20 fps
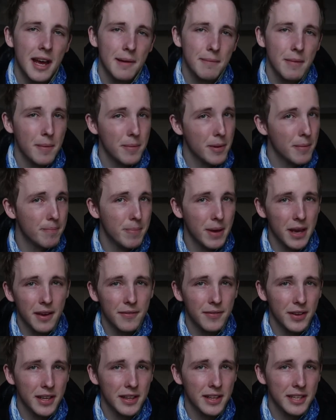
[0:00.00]
Maybe a bit
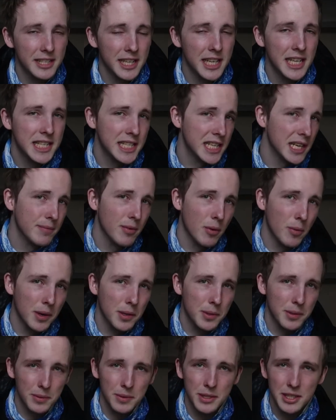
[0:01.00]
of it this Easter, but
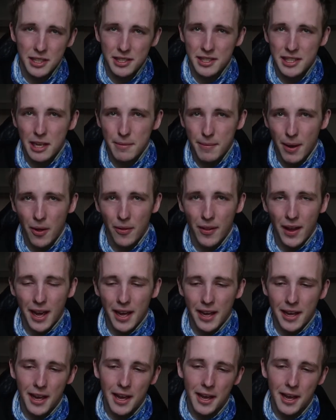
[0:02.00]
we we shall see about that.